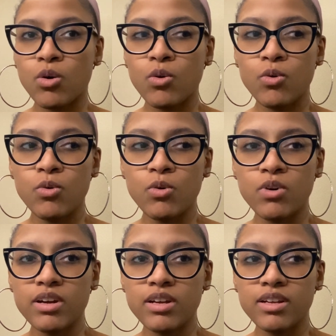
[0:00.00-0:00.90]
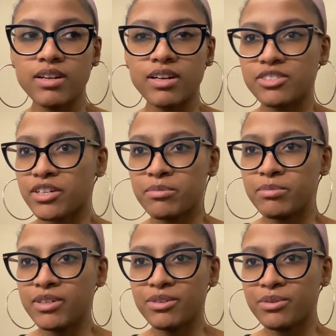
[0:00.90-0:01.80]
on a
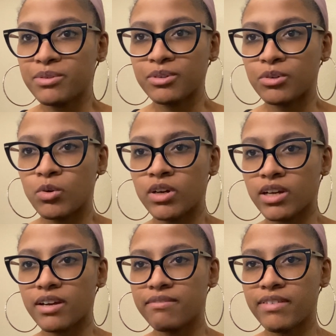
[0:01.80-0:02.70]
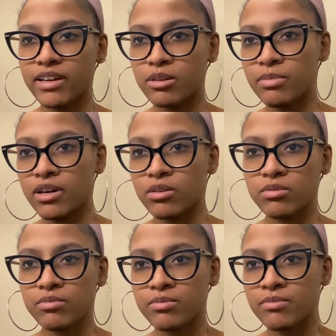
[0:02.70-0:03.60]
treadmill, on a conveyor belt,
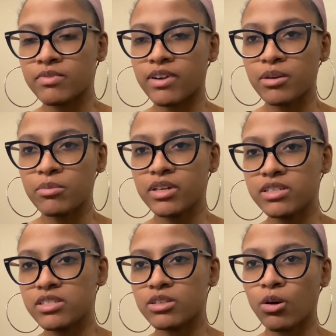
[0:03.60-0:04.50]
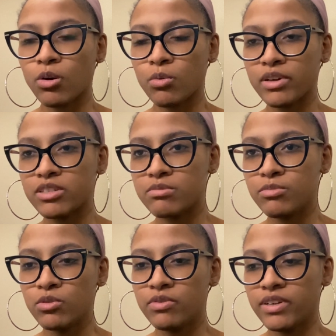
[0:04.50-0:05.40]
right? Where you're just always
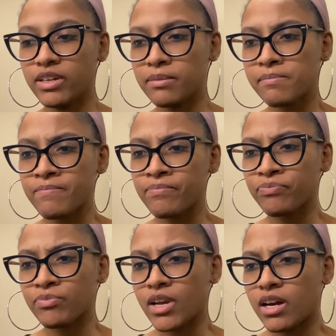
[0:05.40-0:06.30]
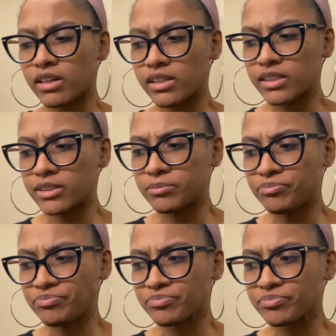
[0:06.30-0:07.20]
moving,
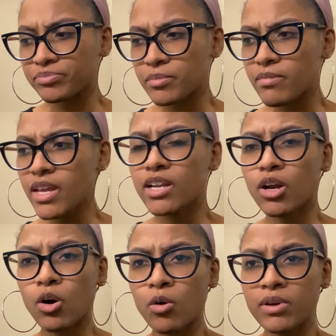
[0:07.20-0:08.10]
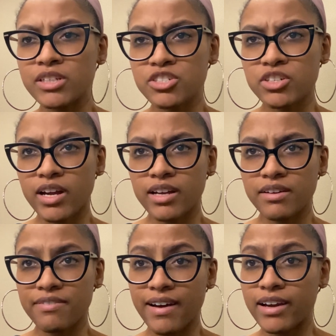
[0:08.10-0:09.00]
and always trying to
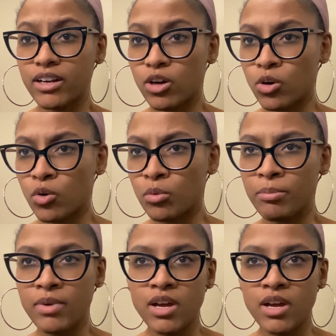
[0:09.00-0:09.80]
find home